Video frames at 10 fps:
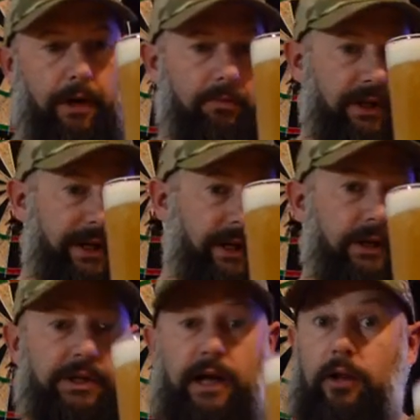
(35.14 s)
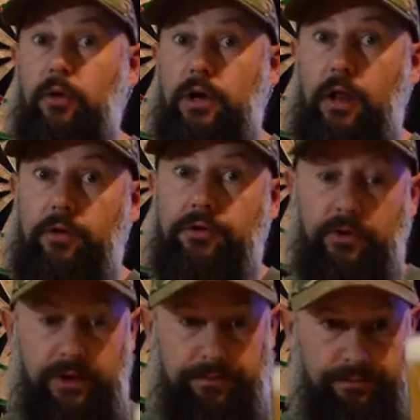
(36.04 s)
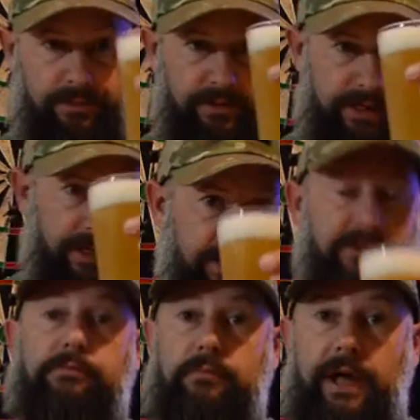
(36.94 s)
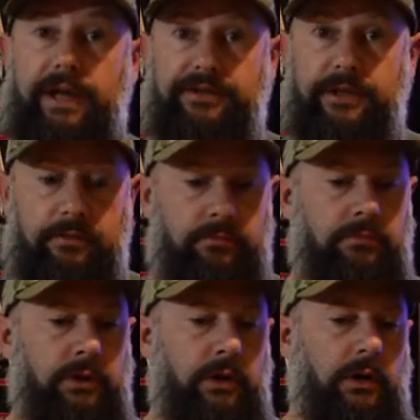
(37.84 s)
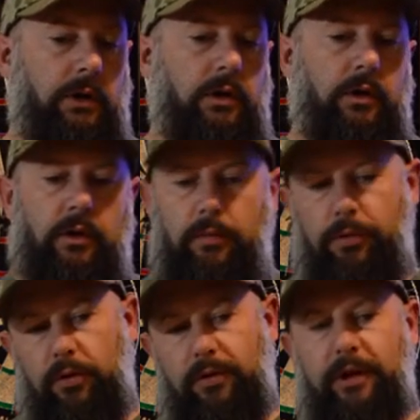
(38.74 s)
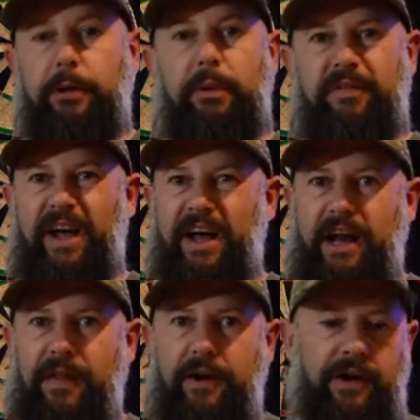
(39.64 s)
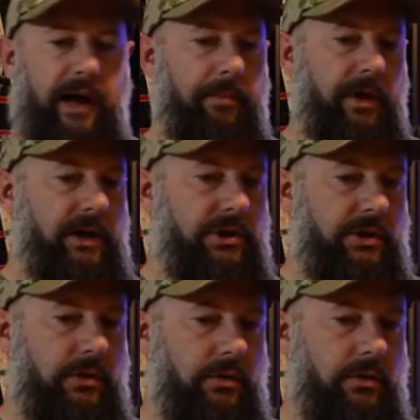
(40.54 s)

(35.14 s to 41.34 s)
bubbly yellow color to it. Yeah, it is hazy. Poured a little bit of a head on there, not much.